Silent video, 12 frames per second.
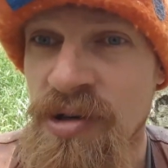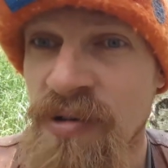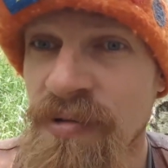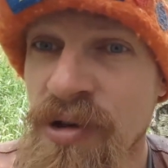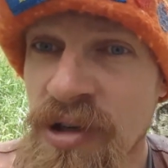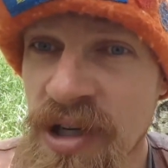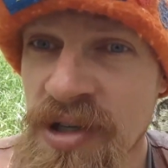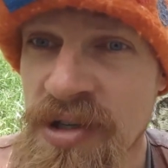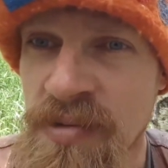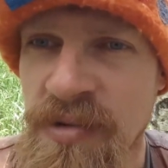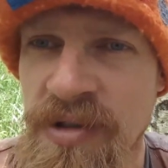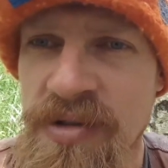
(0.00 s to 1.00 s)
or for your
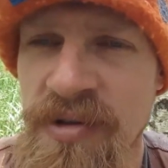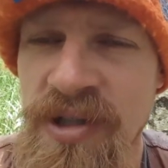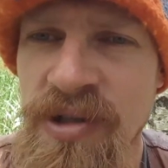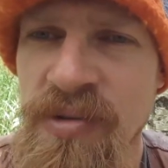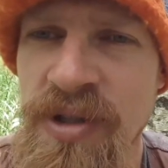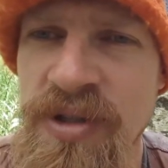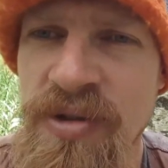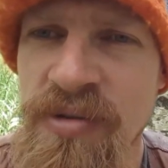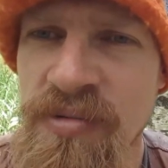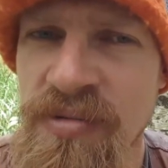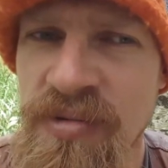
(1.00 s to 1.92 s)
customers, right? You want to